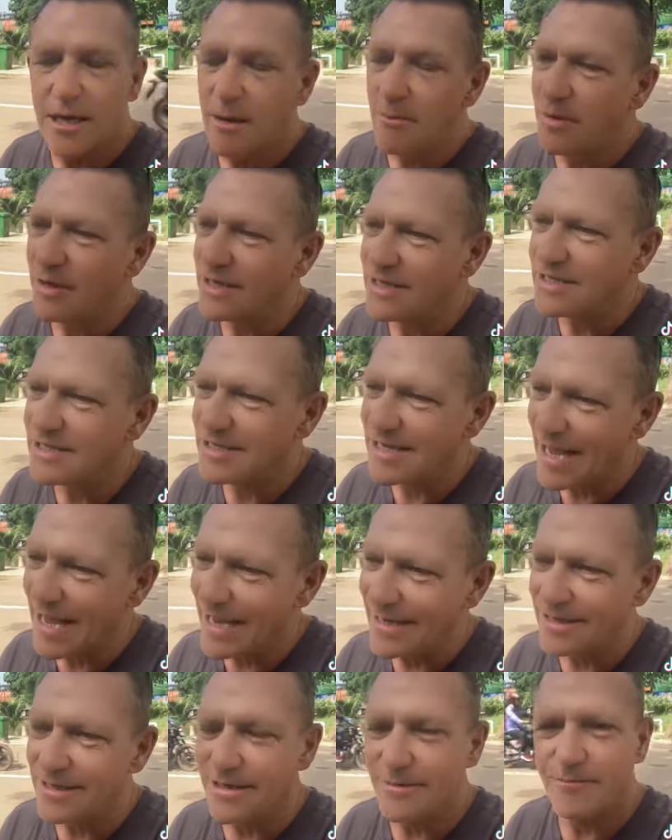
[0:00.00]
But
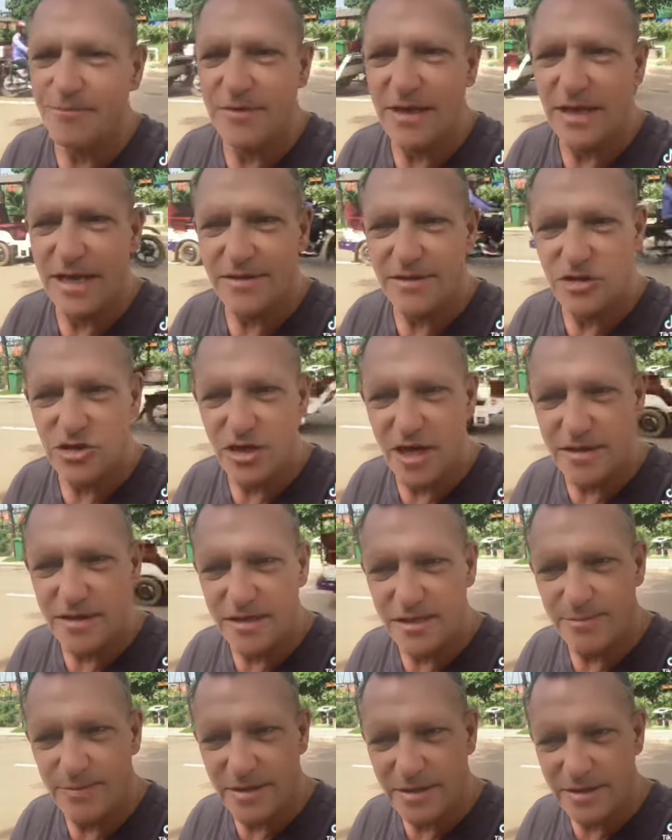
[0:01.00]
instead, they let the
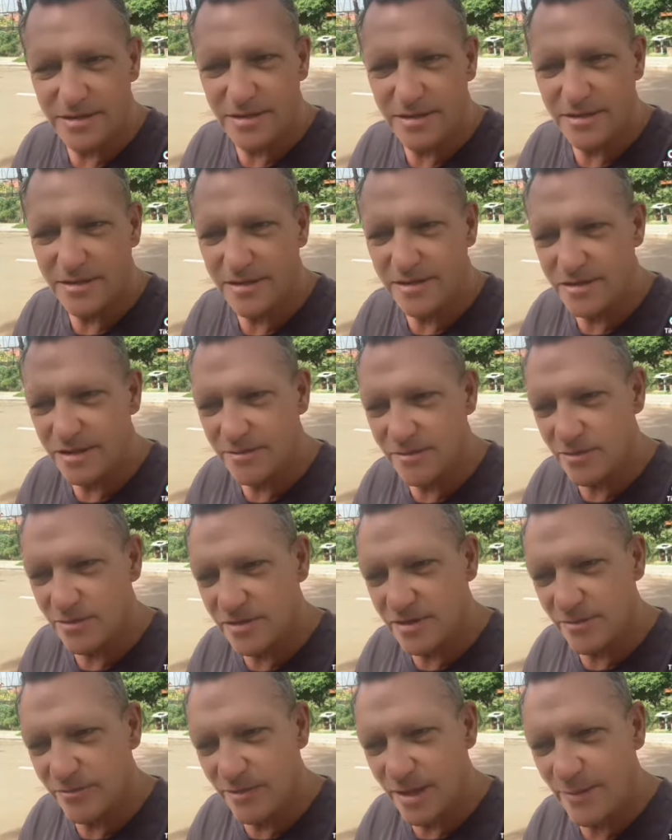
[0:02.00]
Chinese build the new
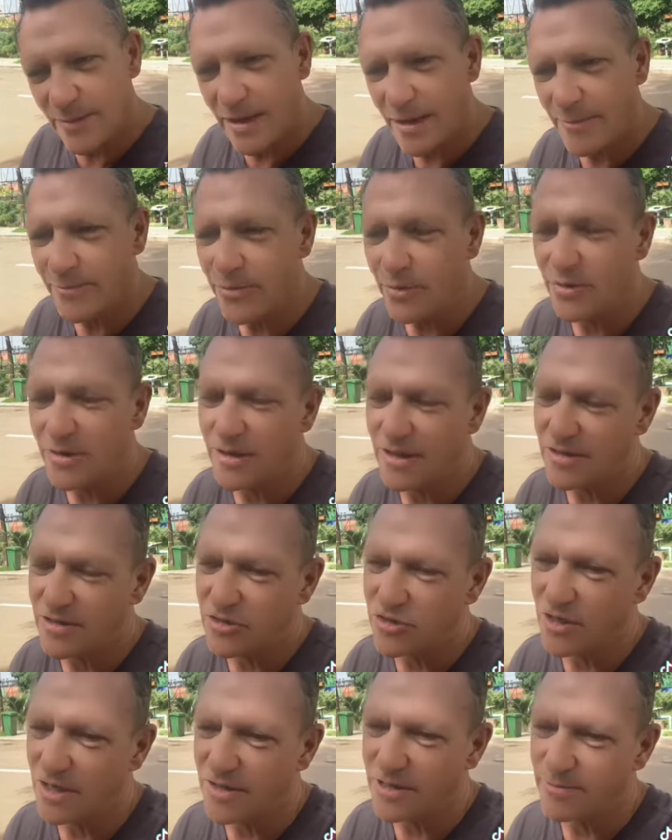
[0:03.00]
Siem Reap airport, they let the
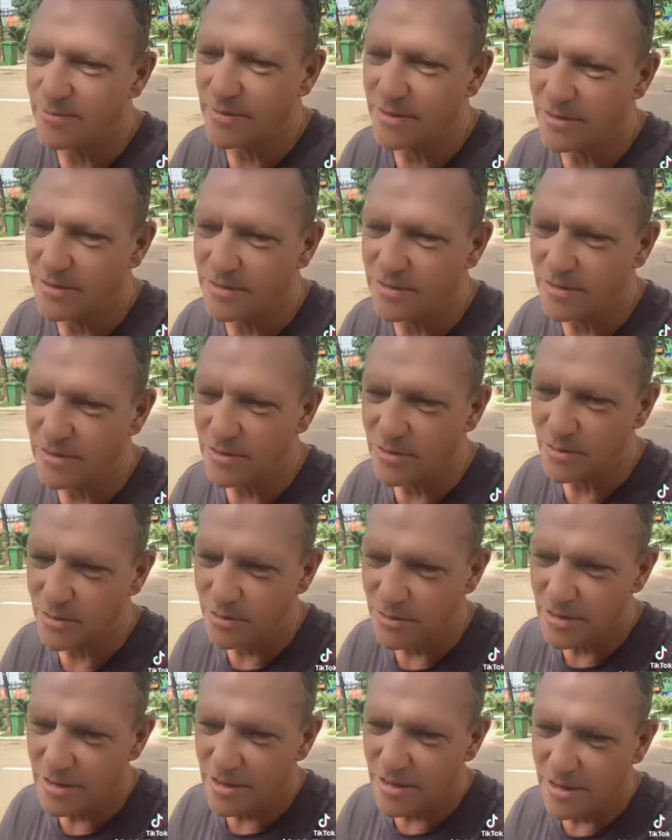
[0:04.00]
Chinese build the new
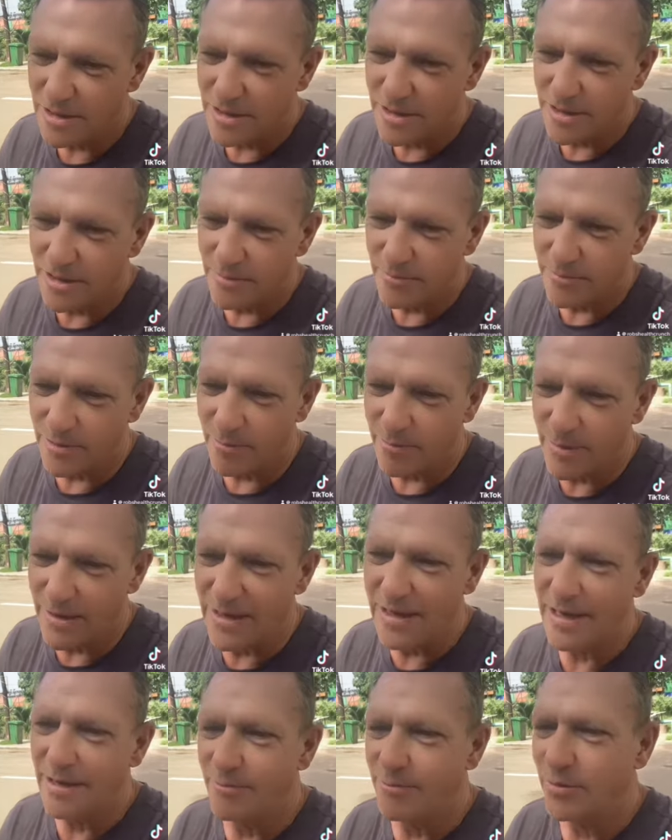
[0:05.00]
Phnom Penh
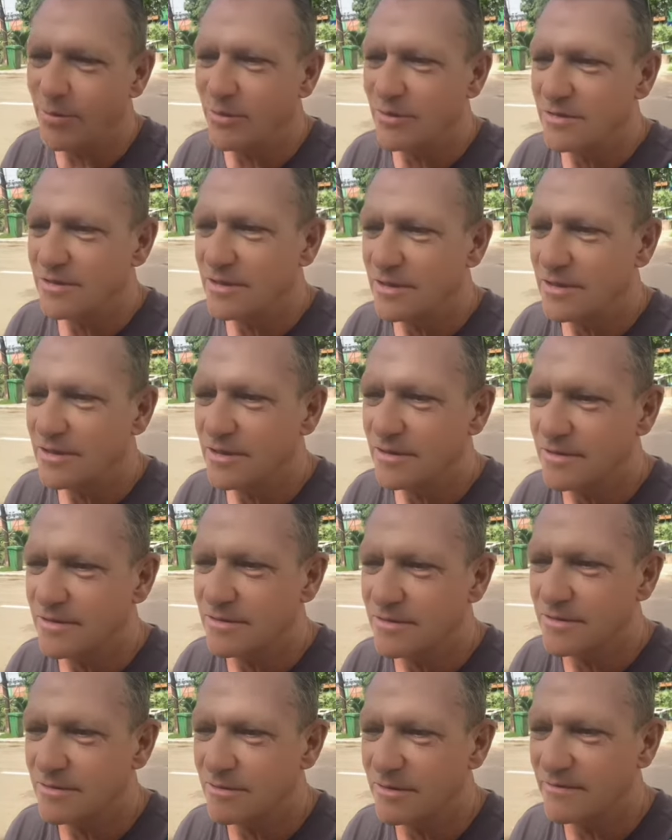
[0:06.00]
airport,
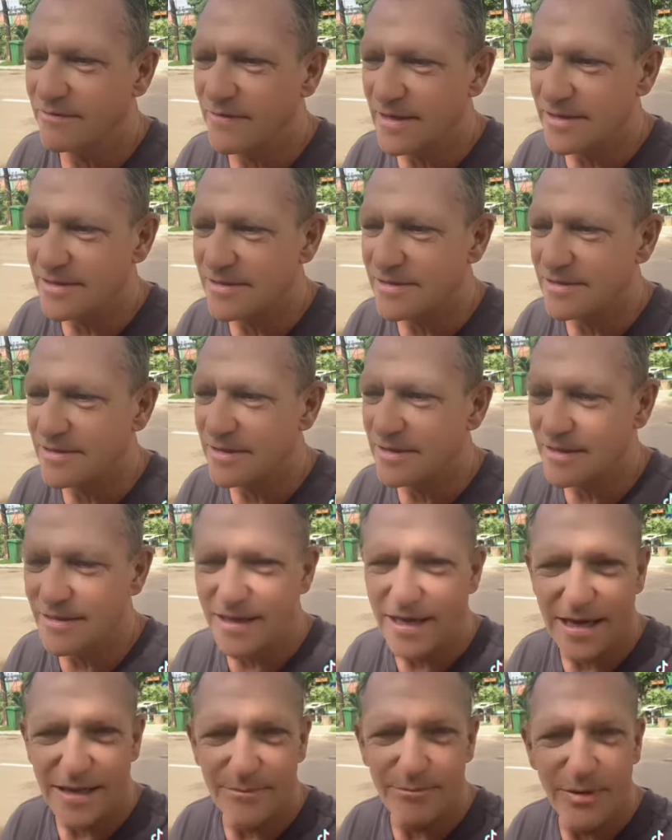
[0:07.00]
to invest in
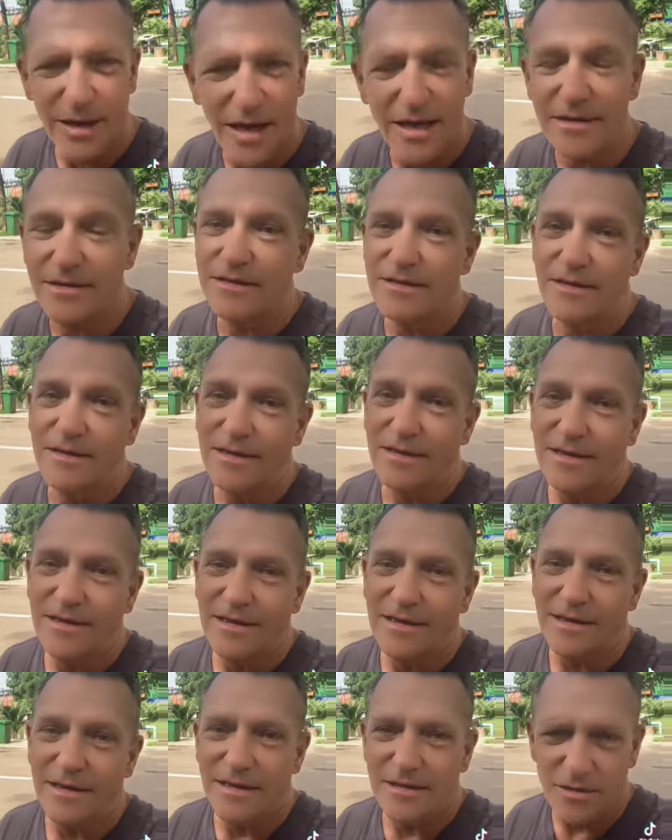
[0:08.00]
that. But
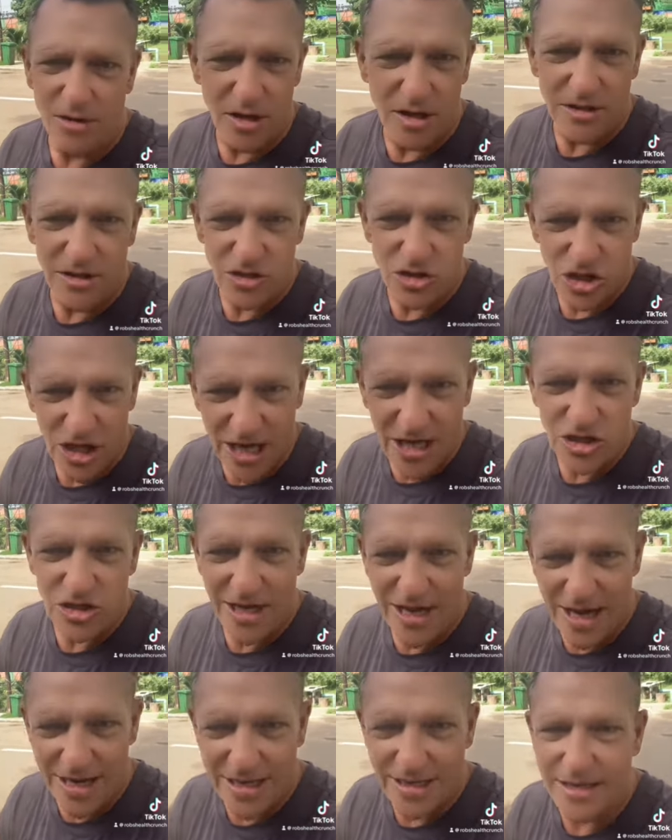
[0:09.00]
it's not going to change
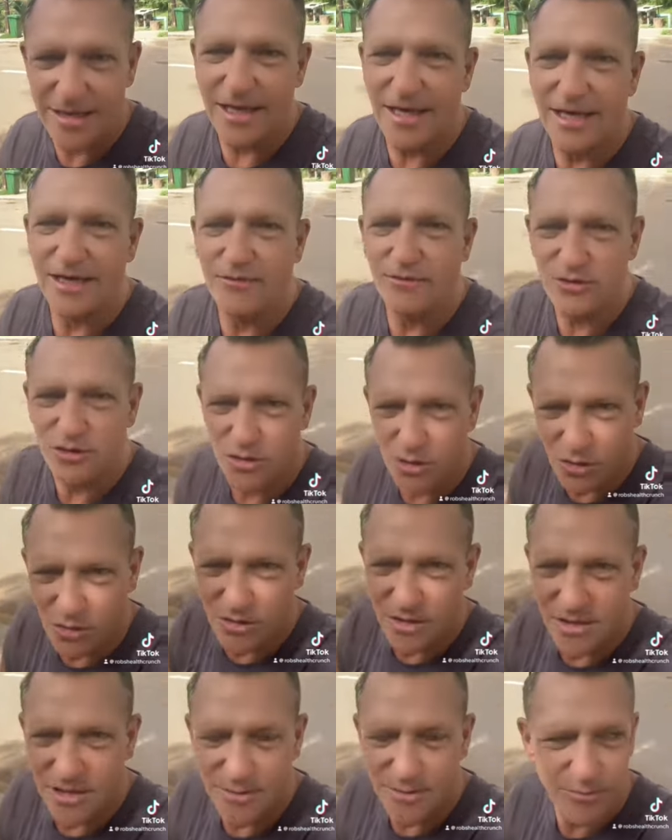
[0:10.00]
anything for
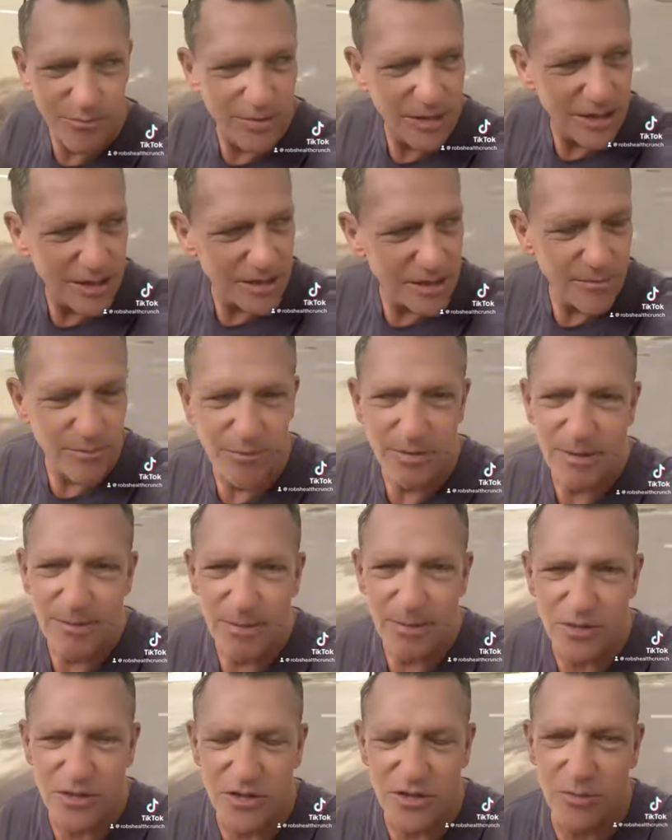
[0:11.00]
tourism because the people
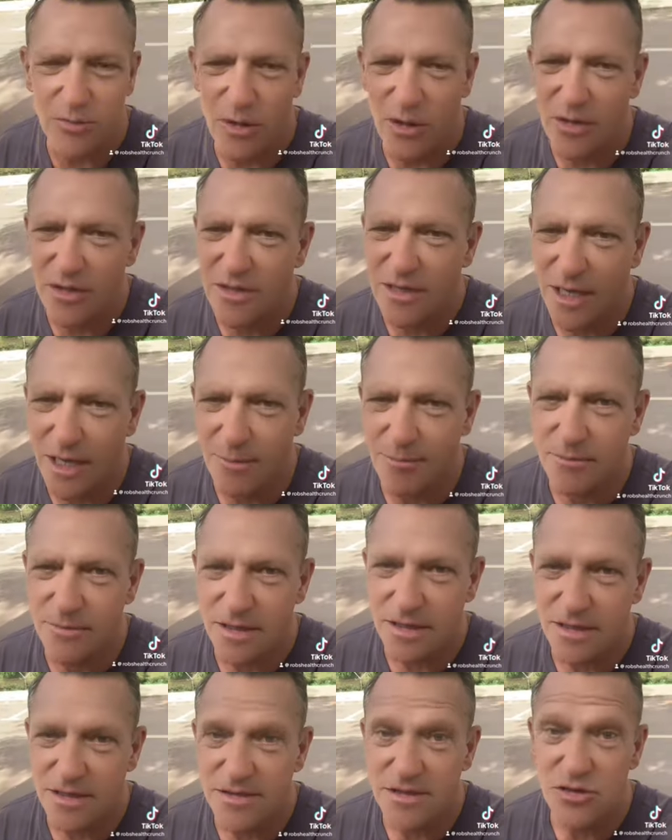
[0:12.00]
just won't come
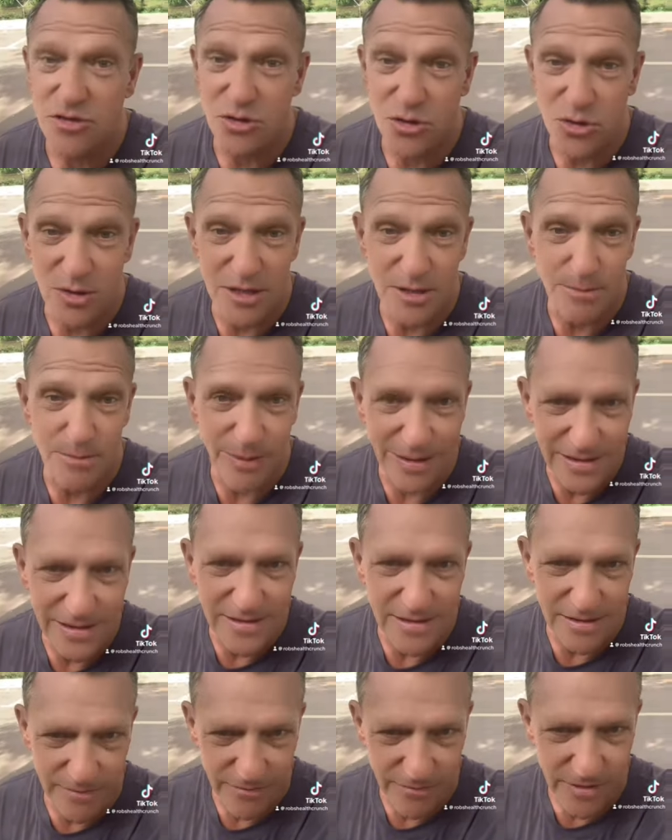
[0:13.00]
because it's too
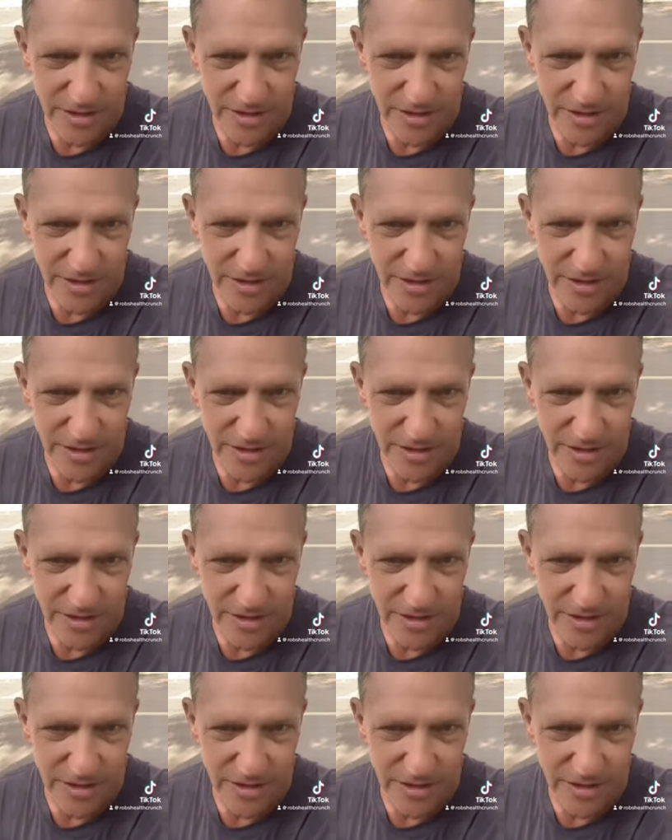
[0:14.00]
expensive.